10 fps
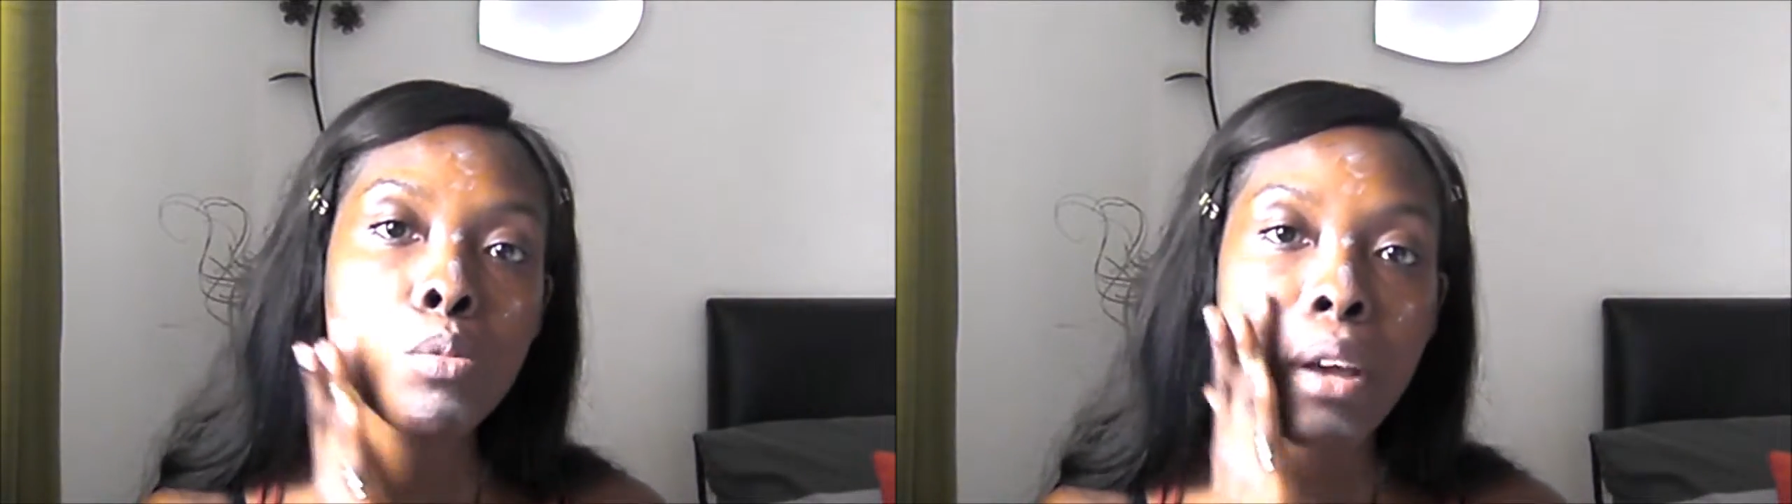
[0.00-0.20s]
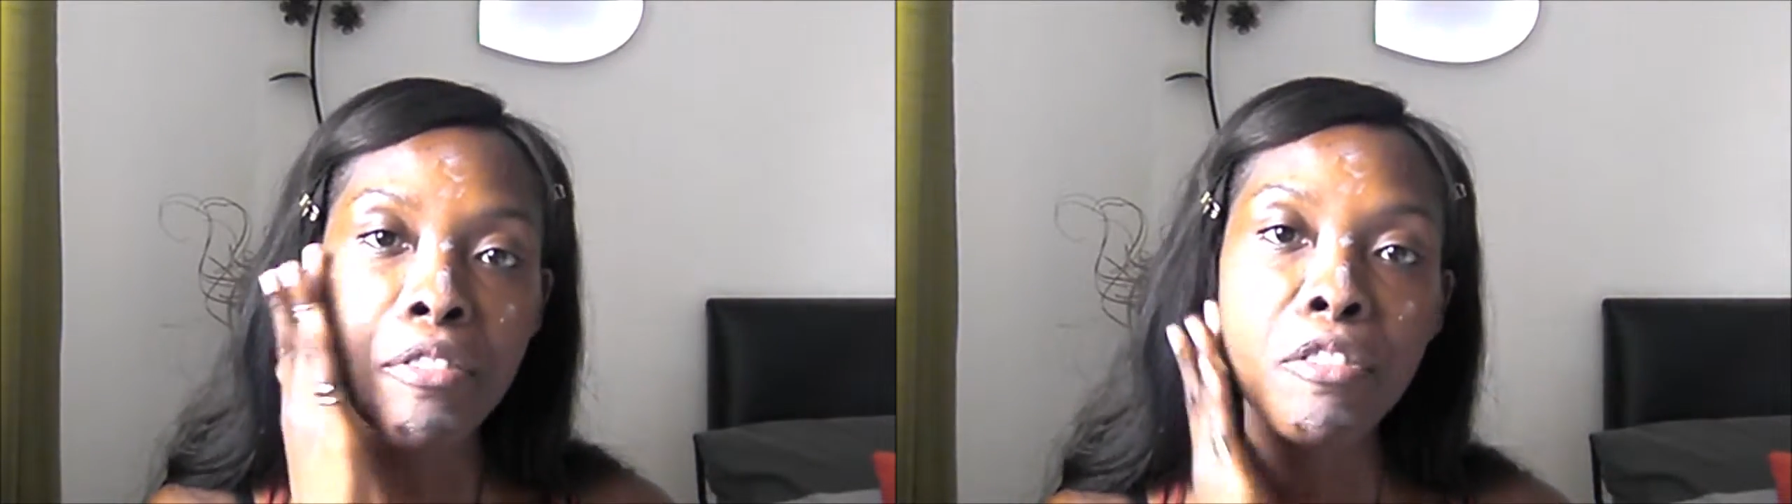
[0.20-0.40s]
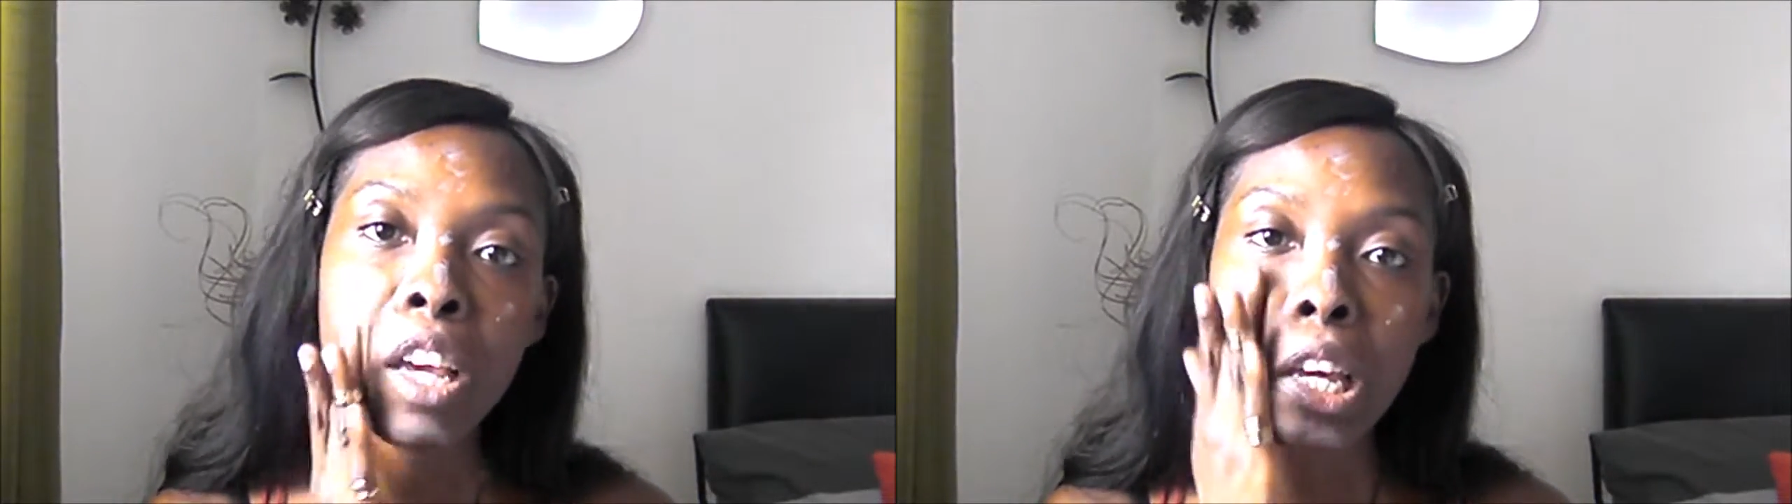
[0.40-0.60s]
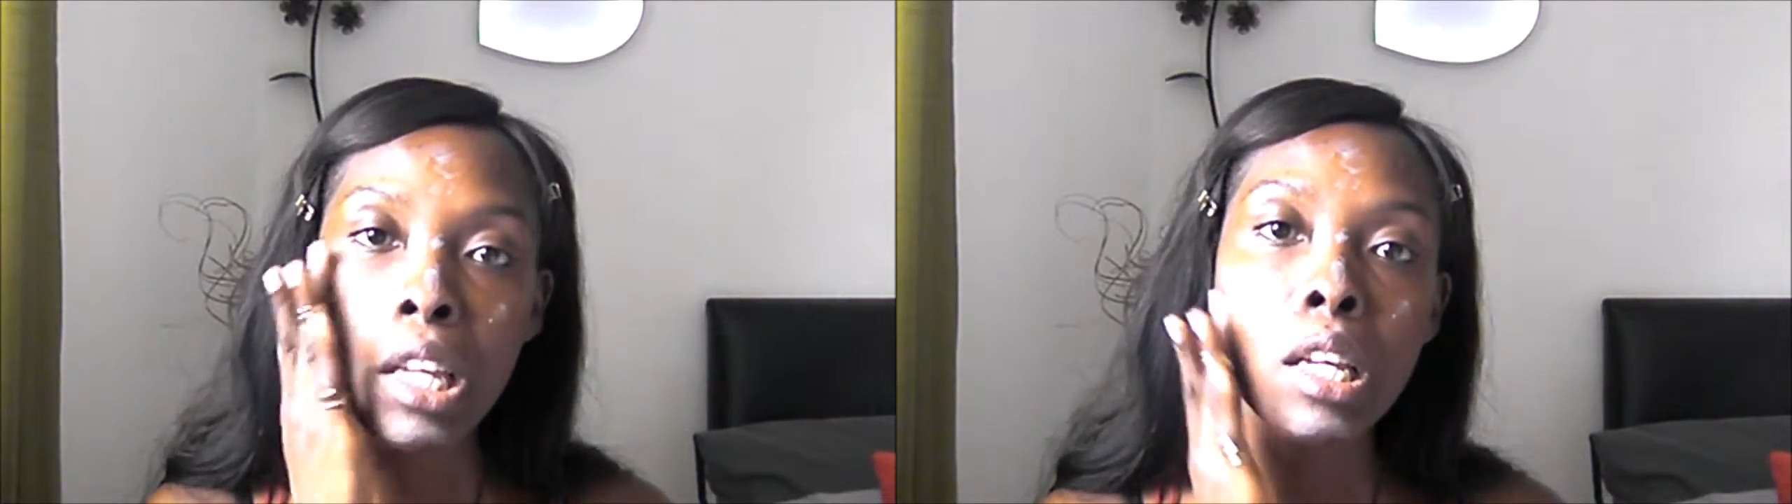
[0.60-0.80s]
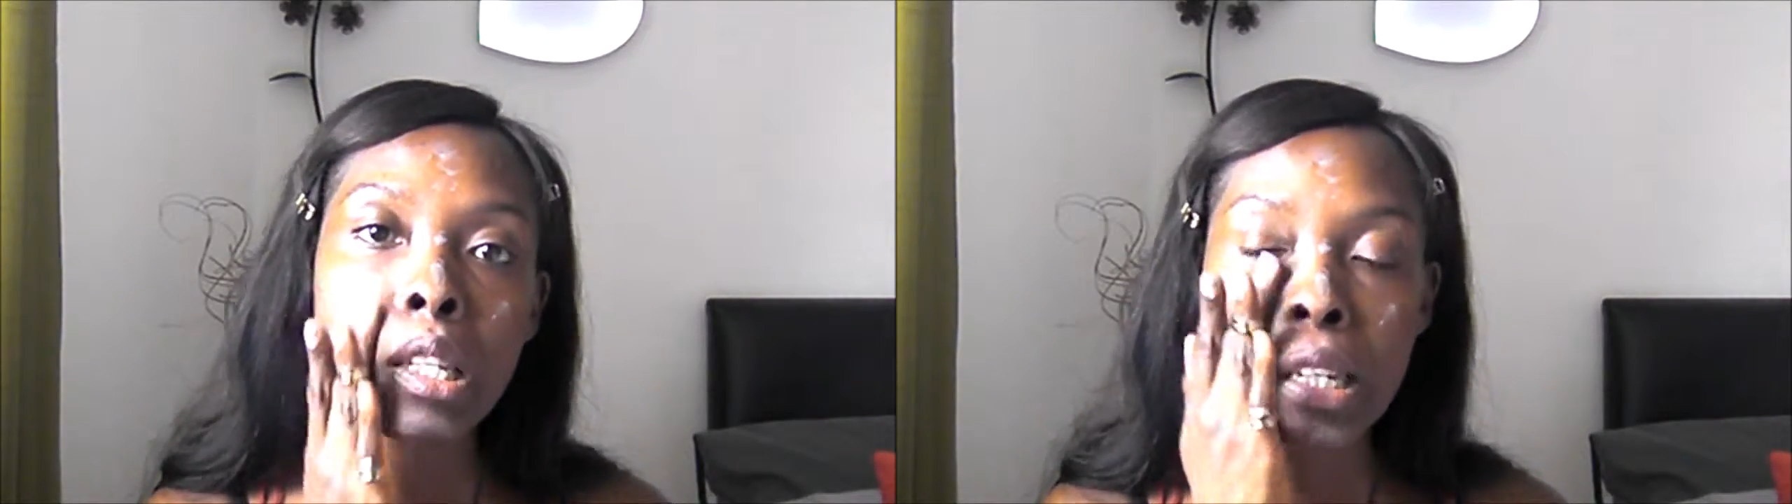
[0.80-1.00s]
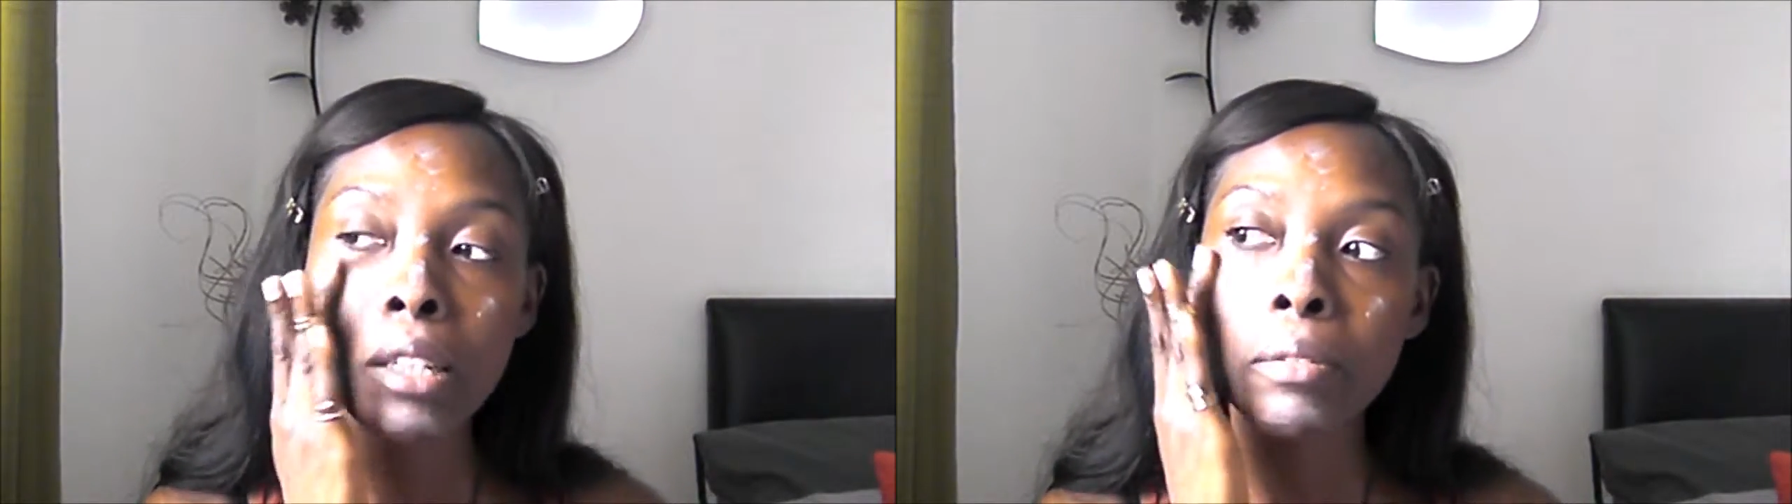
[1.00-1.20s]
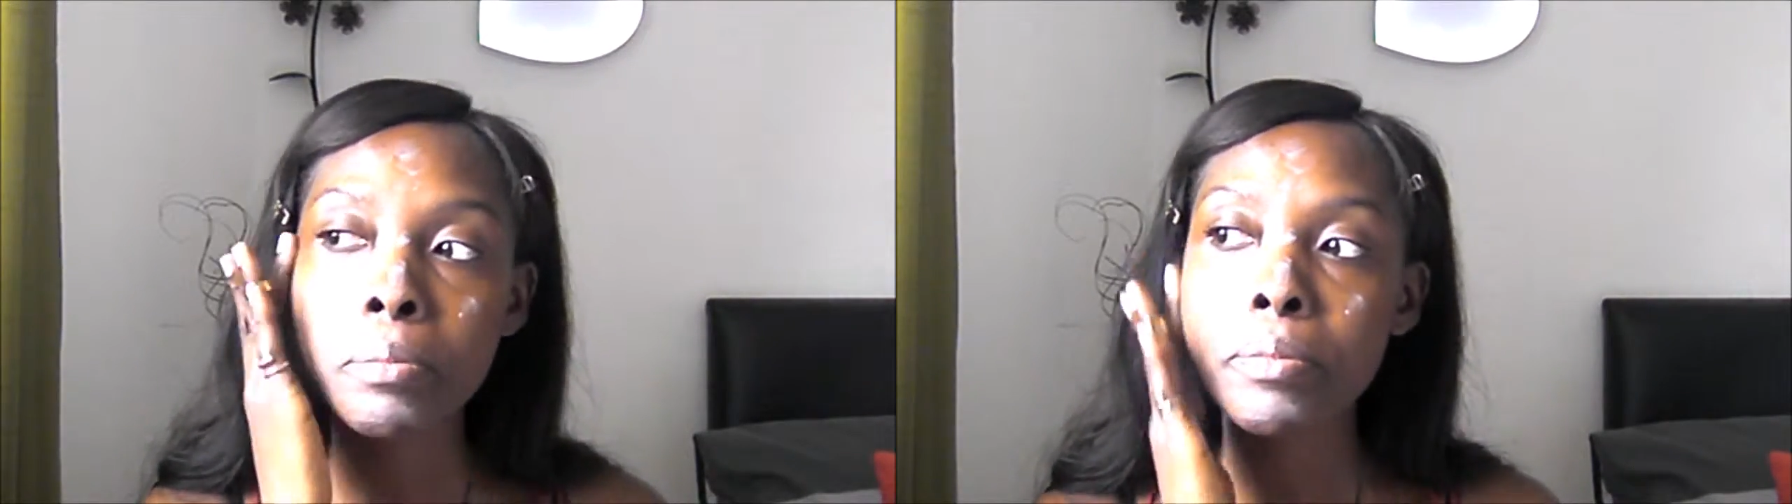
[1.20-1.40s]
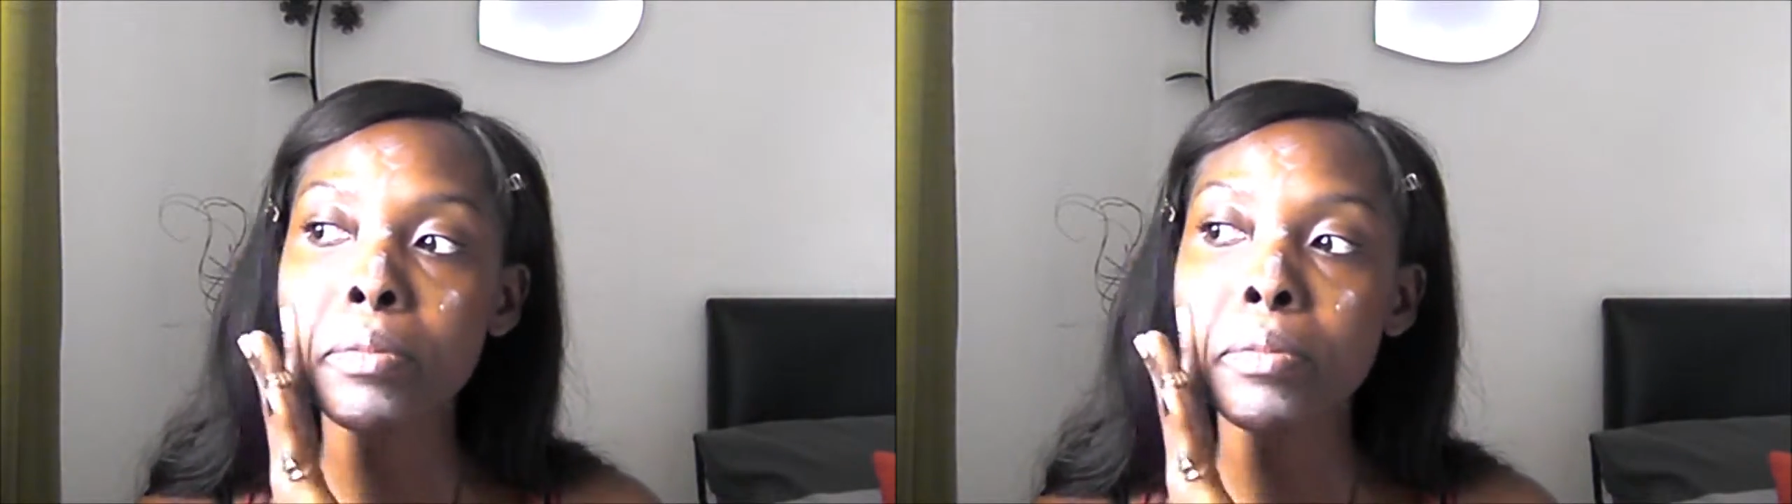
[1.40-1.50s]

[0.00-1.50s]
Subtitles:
my fingers and